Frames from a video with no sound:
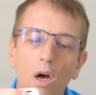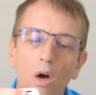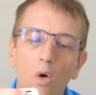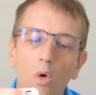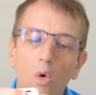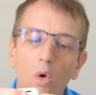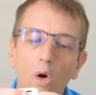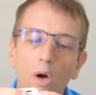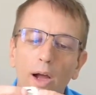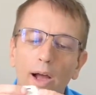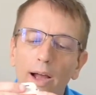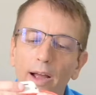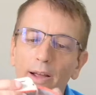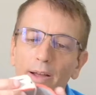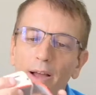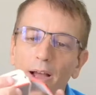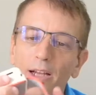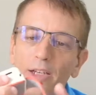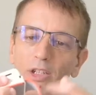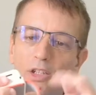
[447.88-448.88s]

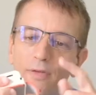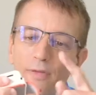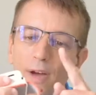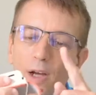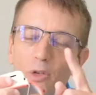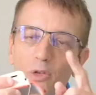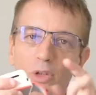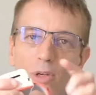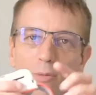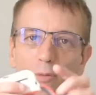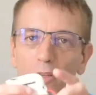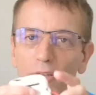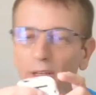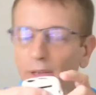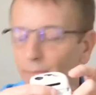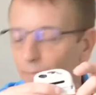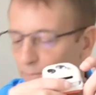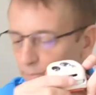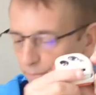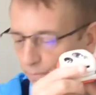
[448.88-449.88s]
I just found something.
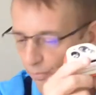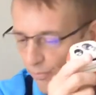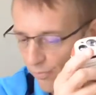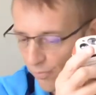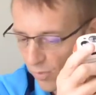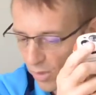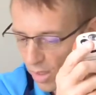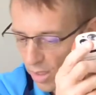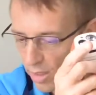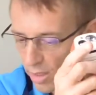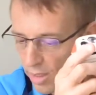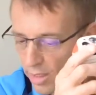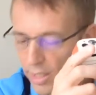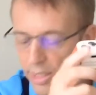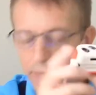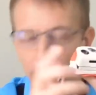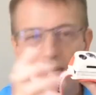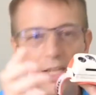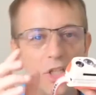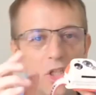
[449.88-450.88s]

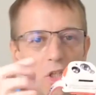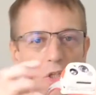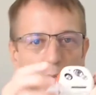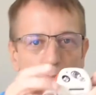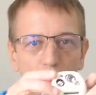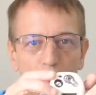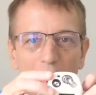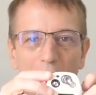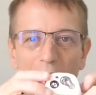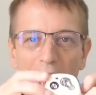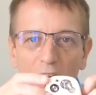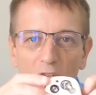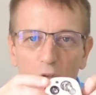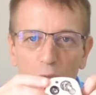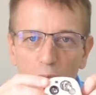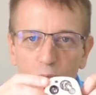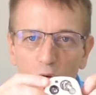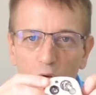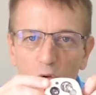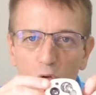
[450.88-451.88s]
It's
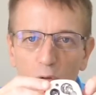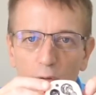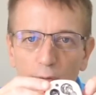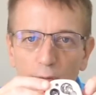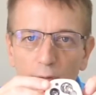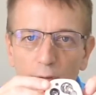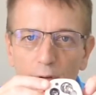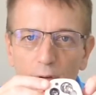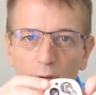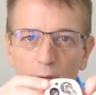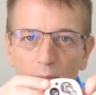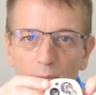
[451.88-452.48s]
splash proof,